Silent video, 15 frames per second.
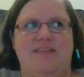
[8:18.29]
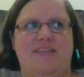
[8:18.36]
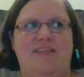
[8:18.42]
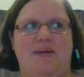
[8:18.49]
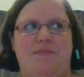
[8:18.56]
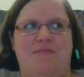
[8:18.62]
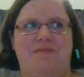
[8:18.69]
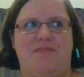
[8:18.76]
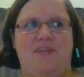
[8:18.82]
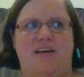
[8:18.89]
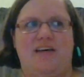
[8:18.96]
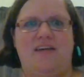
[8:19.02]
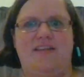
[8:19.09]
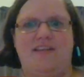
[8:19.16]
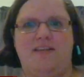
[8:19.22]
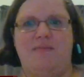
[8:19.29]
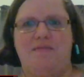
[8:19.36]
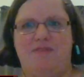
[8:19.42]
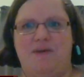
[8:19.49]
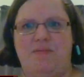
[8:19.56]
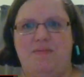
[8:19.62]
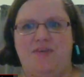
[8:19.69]
some of
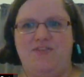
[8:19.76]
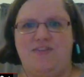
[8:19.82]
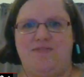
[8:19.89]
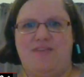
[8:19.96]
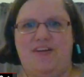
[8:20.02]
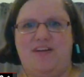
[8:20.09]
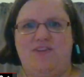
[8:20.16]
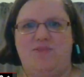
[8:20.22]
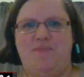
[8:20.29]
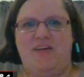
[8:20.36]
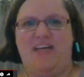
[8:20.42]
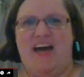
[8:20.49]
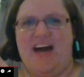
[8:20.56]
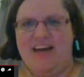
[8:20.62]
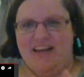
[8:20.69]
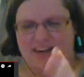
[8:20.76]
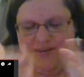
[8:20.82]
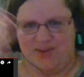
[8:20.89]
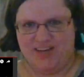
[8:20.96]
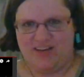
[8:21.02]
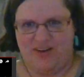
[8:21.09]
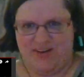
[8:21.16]
their music videos. But yeah,
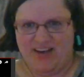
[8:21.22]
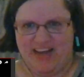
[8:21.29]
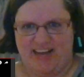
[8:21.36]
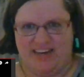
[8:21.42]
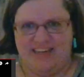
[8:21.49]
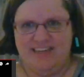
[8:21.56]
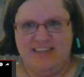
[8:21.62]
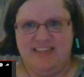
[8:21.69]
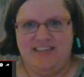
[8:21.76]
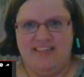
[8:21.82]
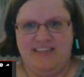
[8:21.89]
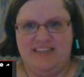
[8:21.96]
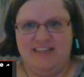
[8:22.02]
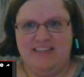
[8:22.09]
anyway, go ahead. True.